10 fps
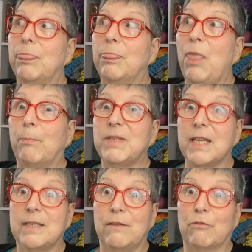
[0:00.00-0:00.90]
the
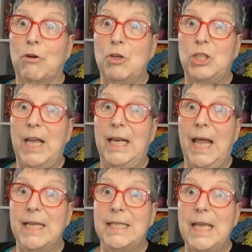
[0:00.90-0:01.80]
Obsessive Crochet
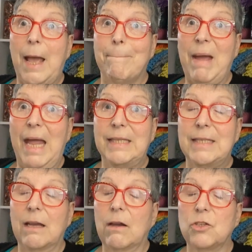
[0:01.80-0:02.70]
Lady,
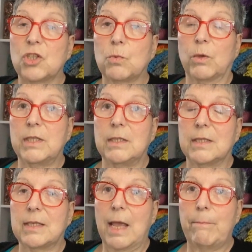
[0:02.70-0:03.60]
Amanda. I just wanted to
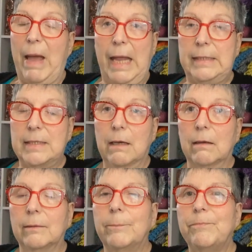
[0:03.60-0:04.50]
say panda.
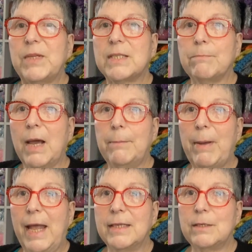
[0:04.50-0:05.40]
It's my
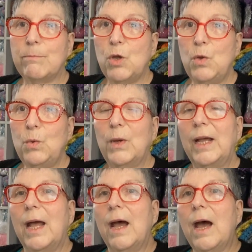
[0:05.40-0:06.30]
panda moo.
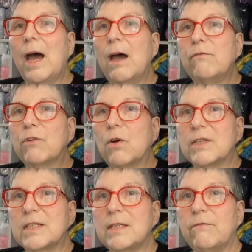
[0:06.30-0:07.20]
I've got
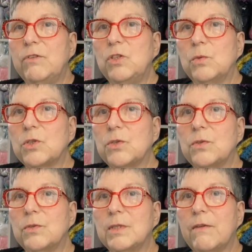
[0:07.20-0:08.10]
seven
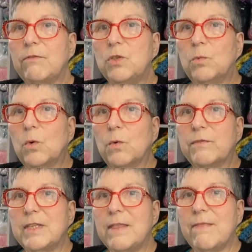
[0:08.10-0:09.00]

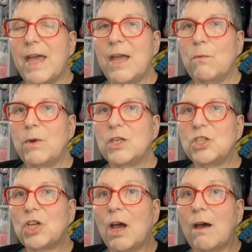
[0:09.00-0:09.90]
dwarves in there,
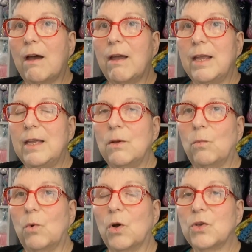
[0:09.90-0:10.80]
which I
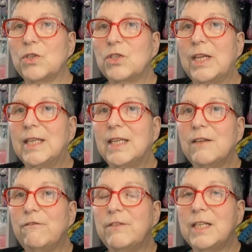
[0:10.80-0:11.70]
was
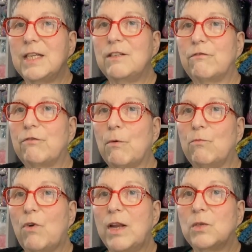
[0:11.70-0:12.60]
gifted from
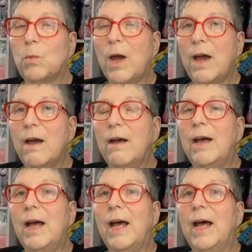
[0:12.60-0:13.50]
Radwa,
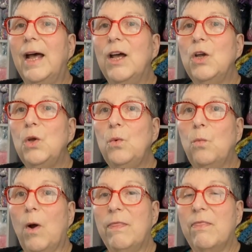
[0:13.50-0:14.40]
who
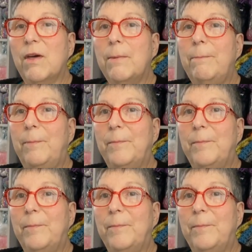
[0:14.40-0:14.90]
won them